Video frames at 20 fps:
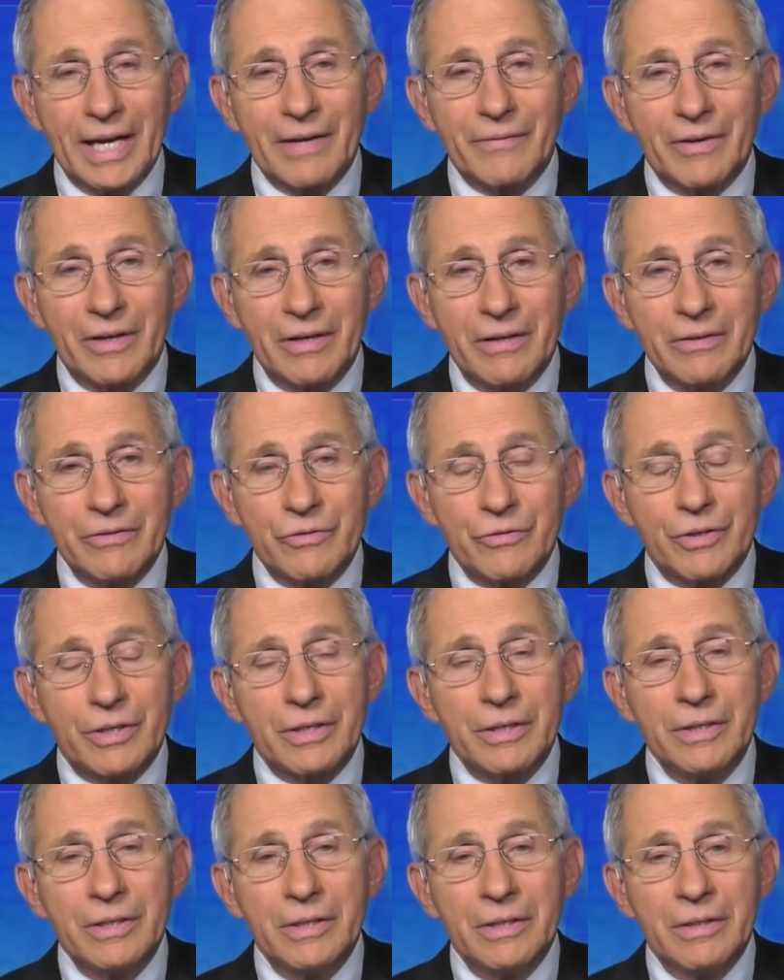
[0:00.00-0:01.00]
have
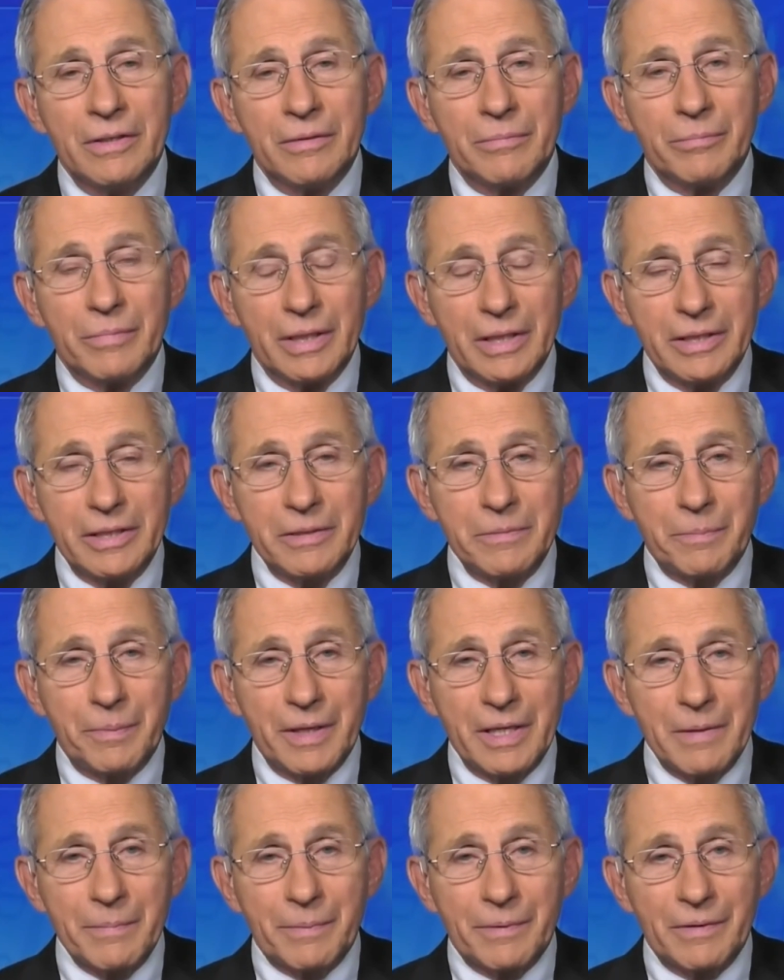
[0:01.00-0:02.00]
100 million
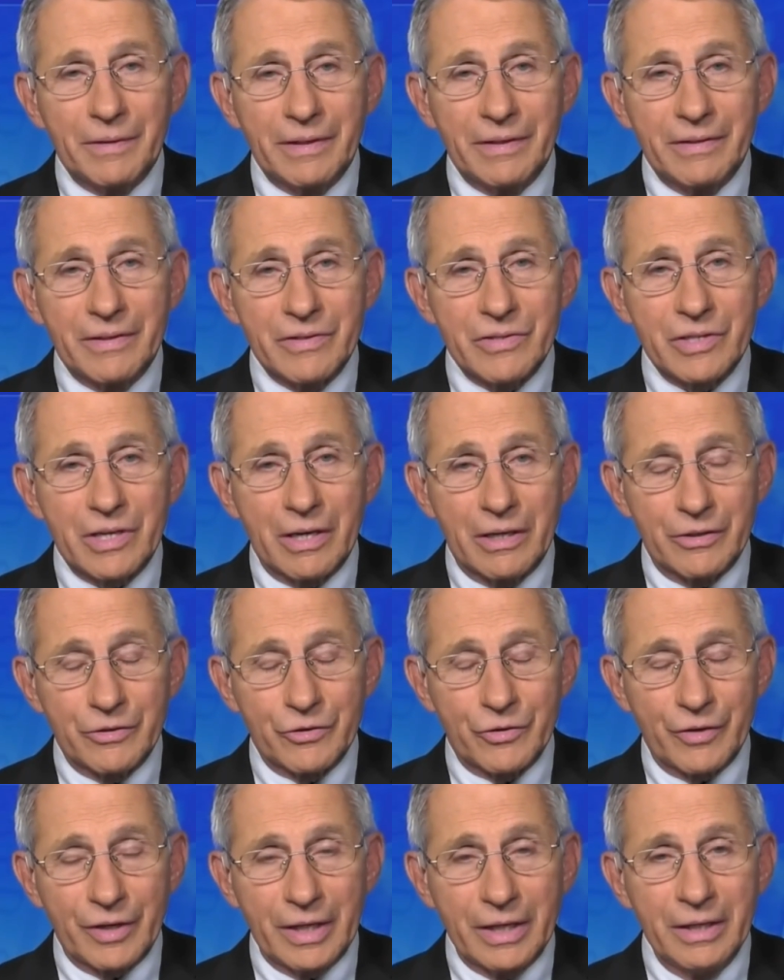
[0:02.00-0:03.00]
people in this
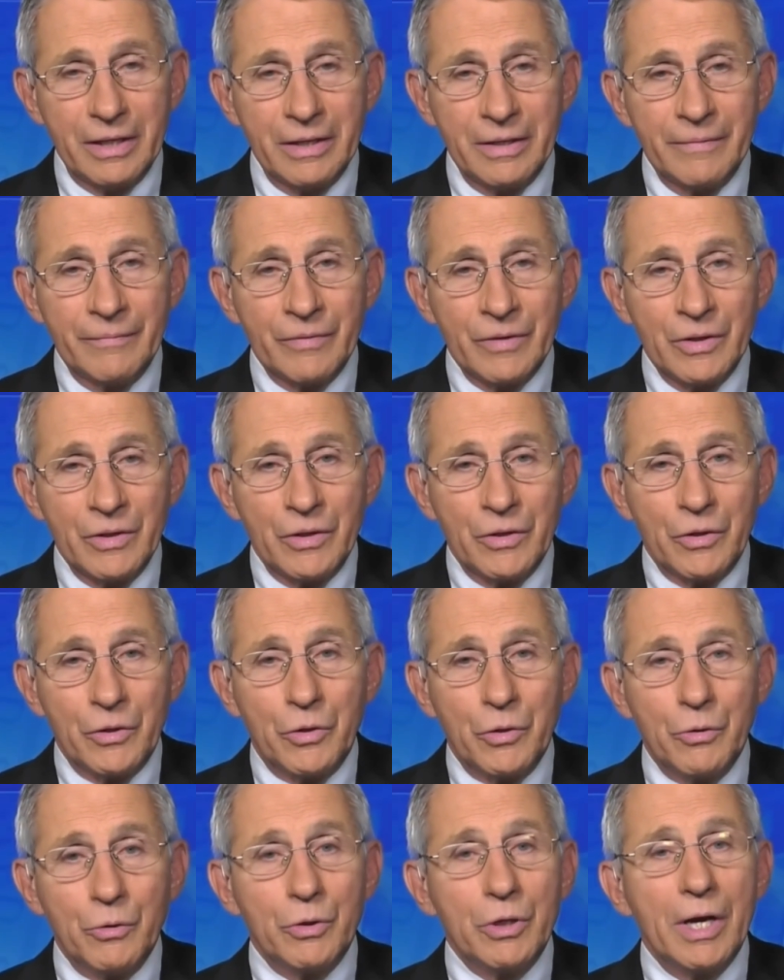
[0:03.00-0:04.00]
country
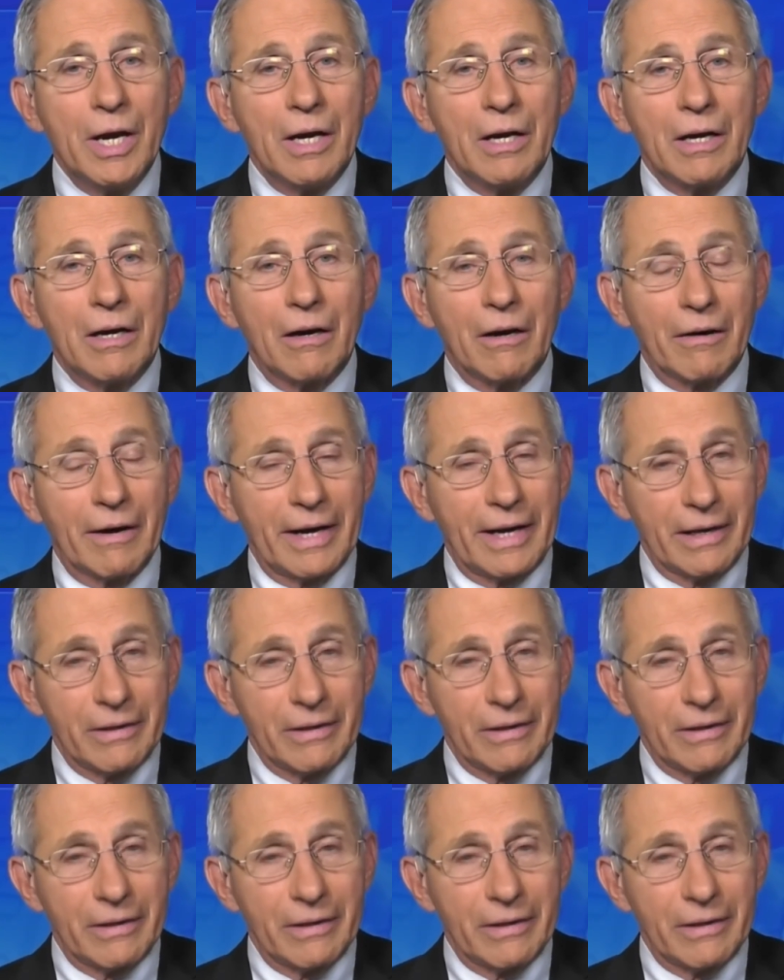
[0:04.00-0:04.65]
who are